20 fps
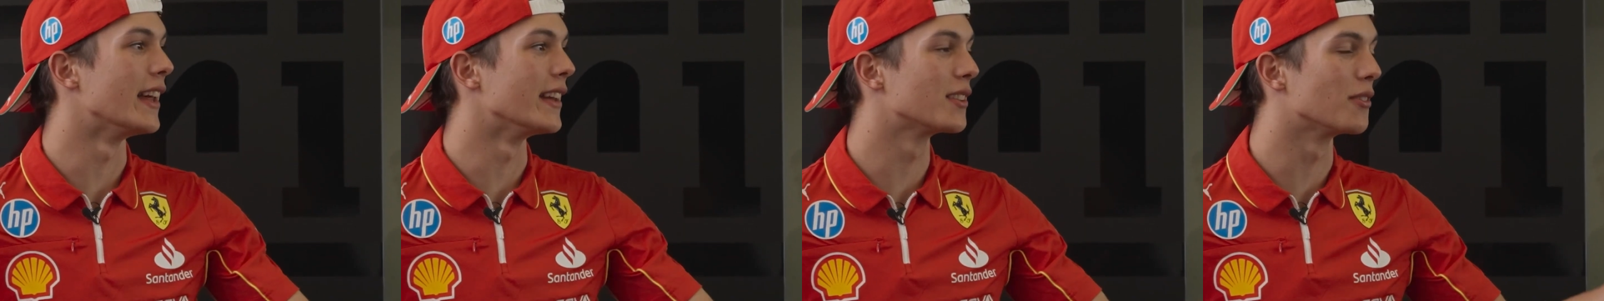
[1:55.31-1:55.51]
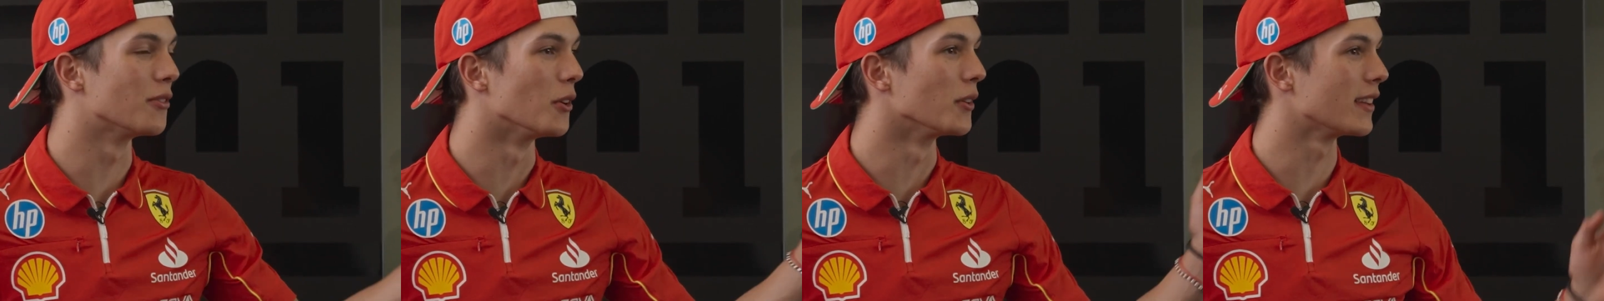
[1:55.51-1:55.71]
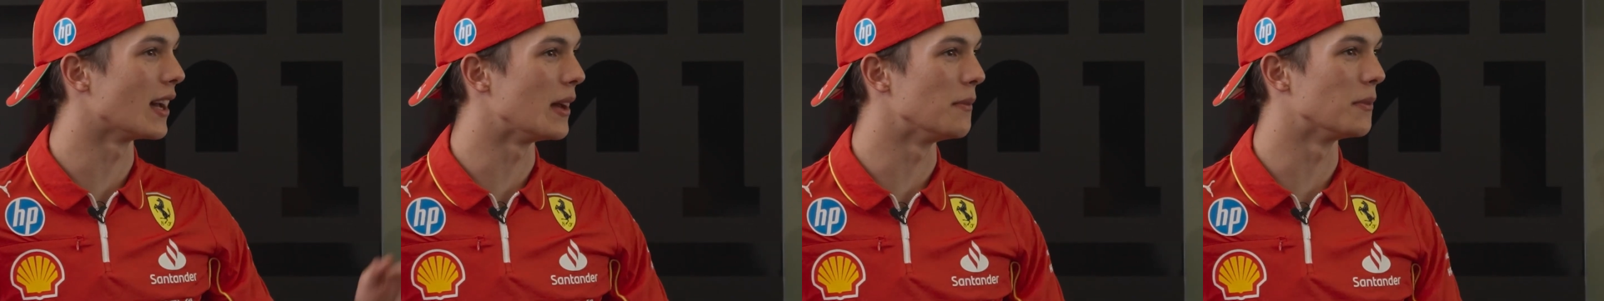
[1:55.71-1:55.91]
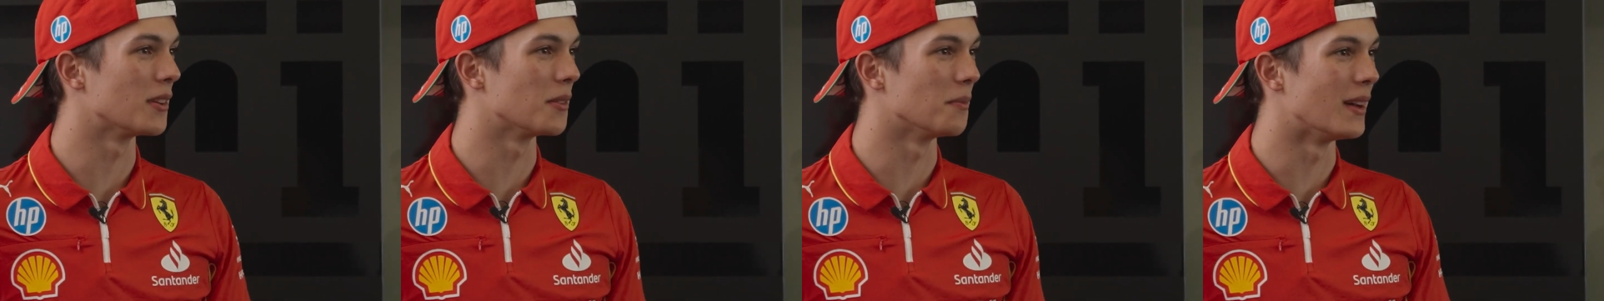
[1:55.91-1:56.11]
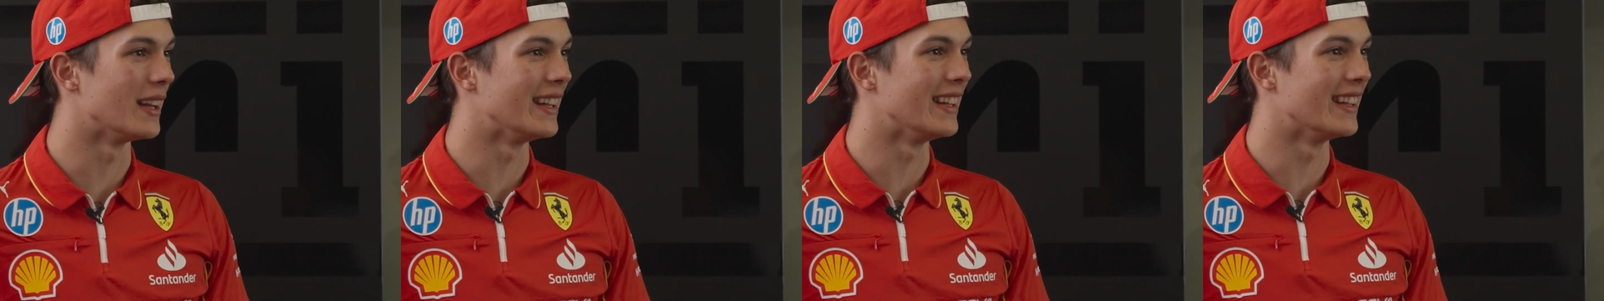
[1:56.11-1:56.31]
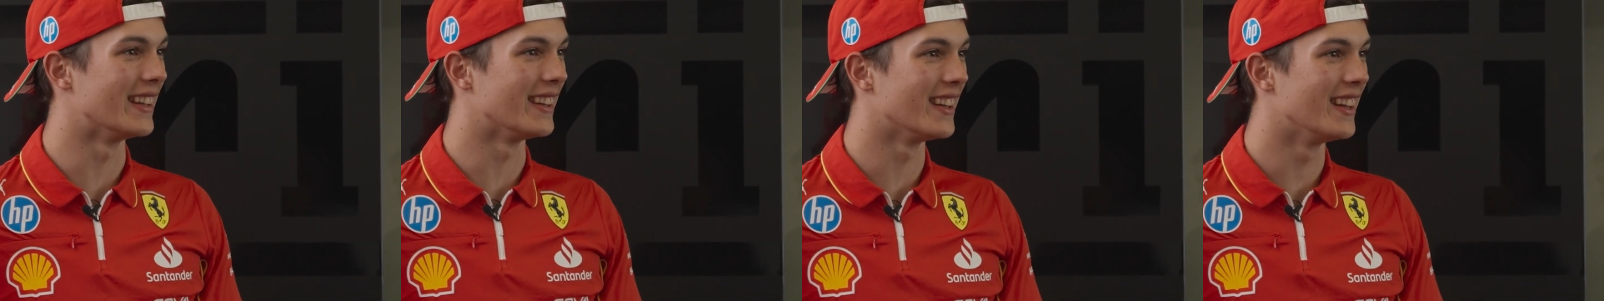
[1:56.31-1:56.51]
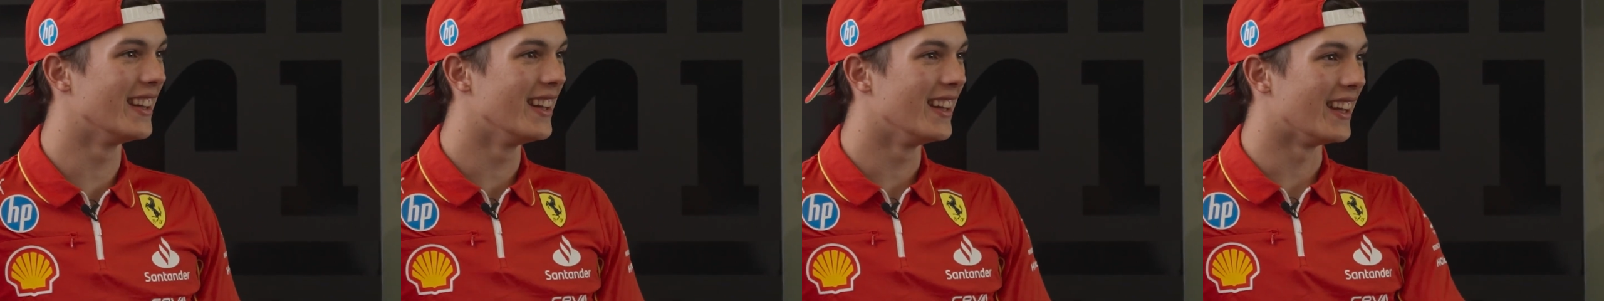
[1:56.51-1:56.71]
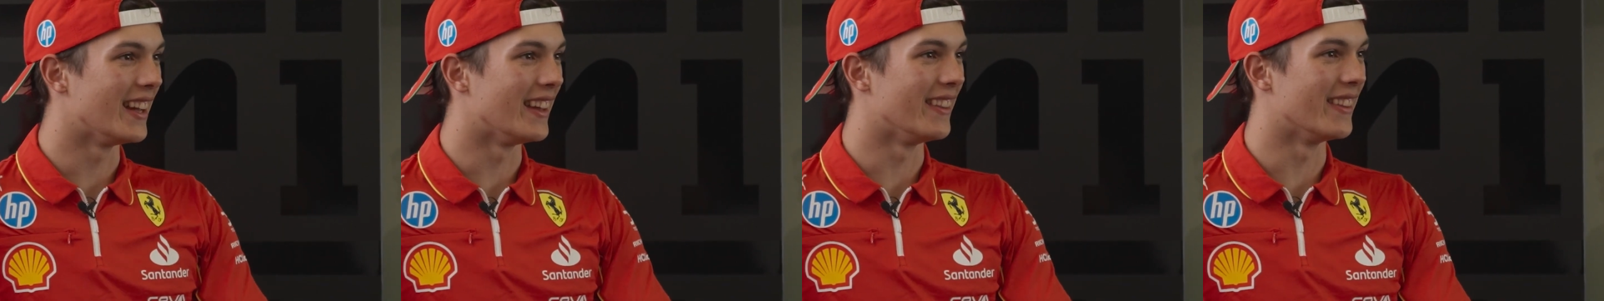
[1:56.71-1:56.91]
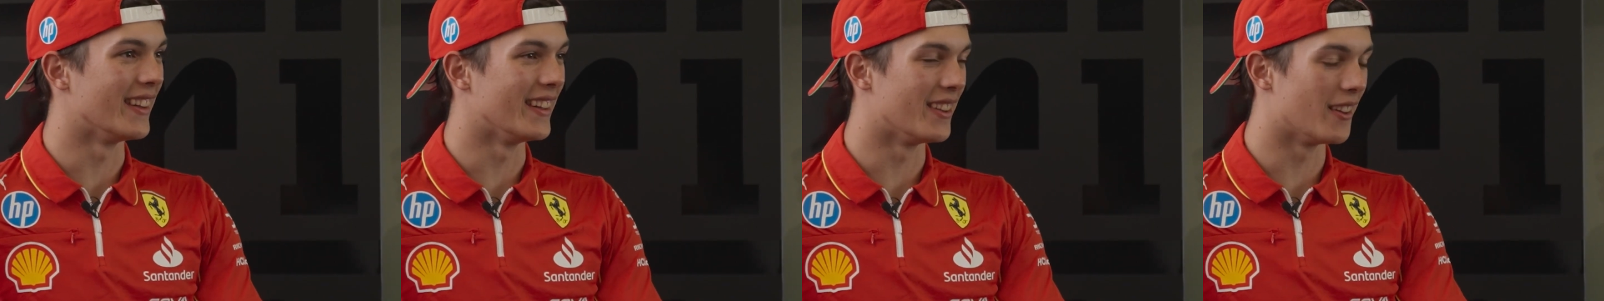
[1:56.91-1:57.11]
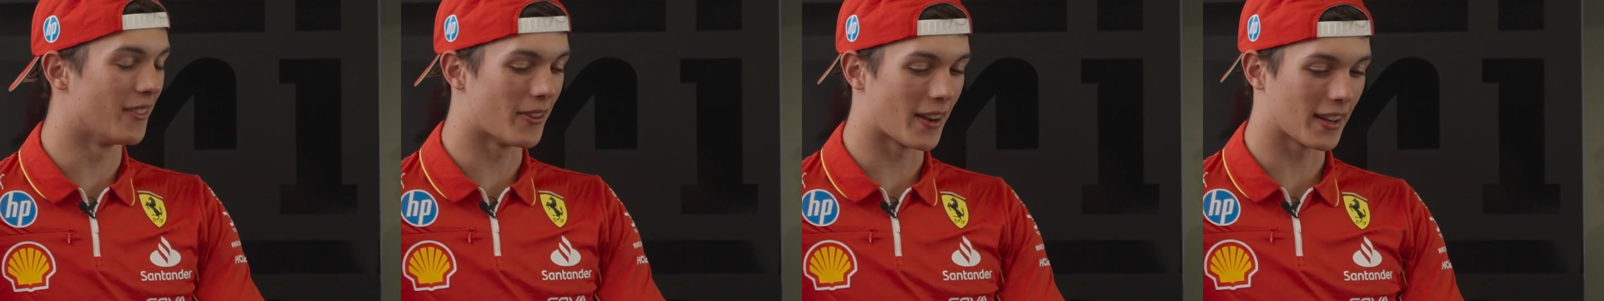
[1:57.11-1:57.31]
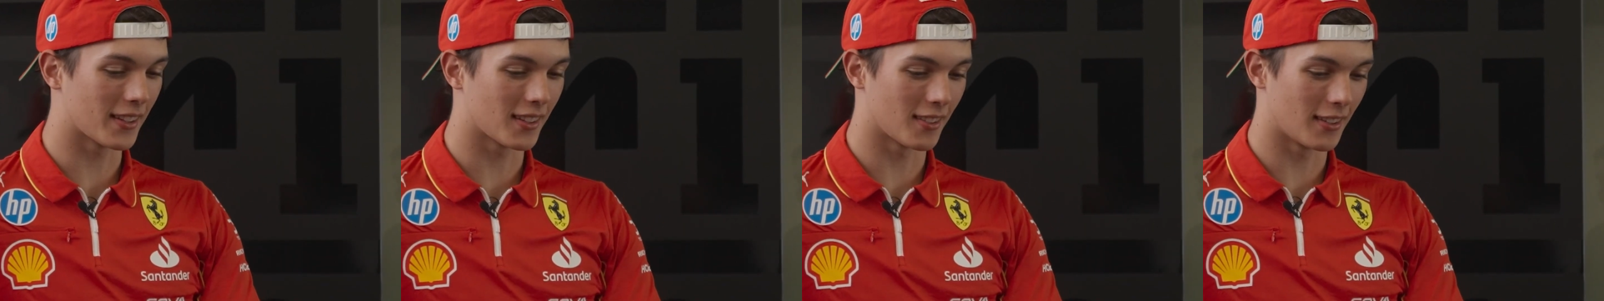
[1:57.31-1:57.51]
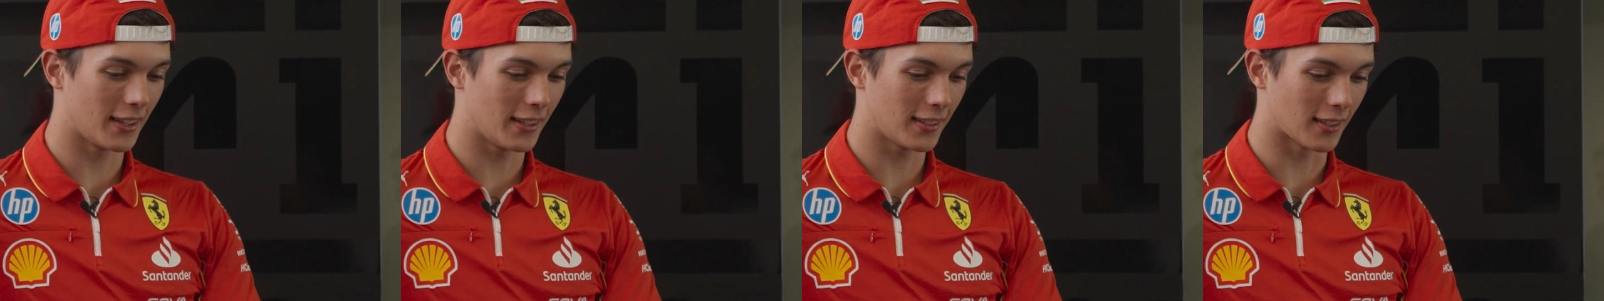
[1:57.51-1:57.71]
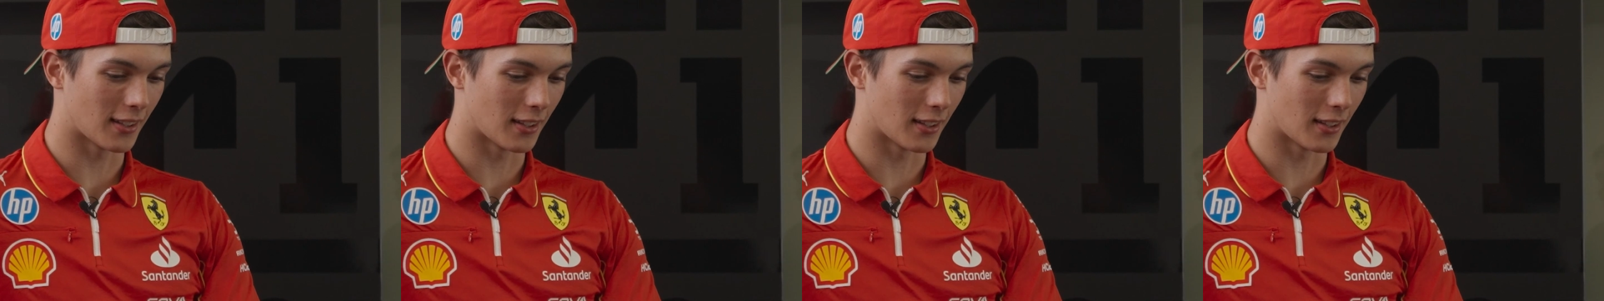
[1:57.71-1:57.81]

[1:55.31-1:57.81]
there's four times as many in, in, the, in the factory.